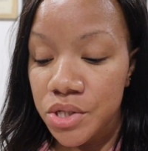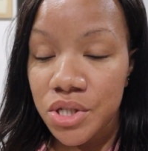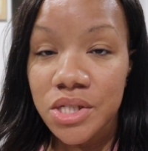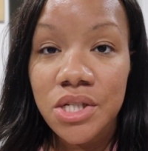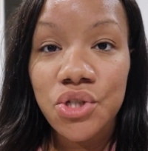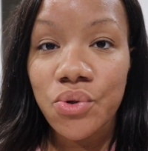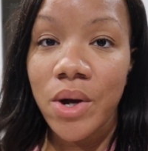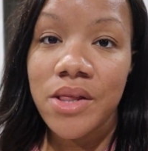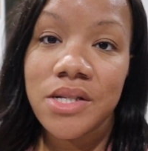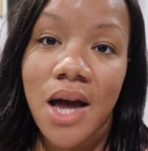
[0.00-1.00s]
just
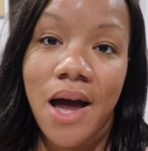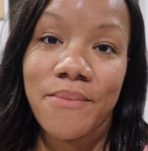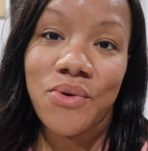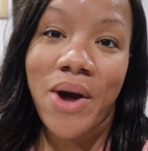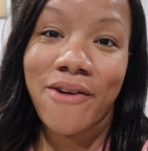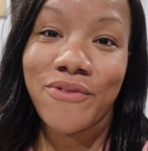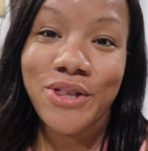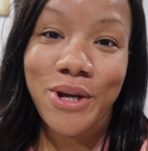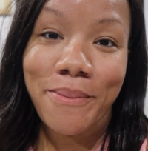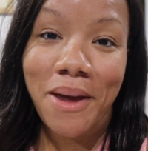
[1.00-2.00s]
enjoy the time you have
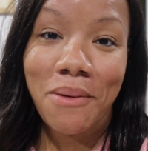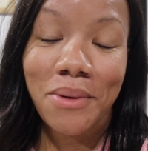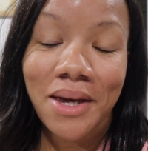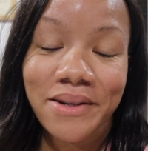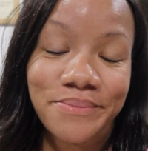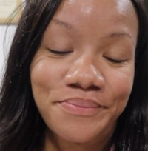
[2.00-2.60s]
with your baby.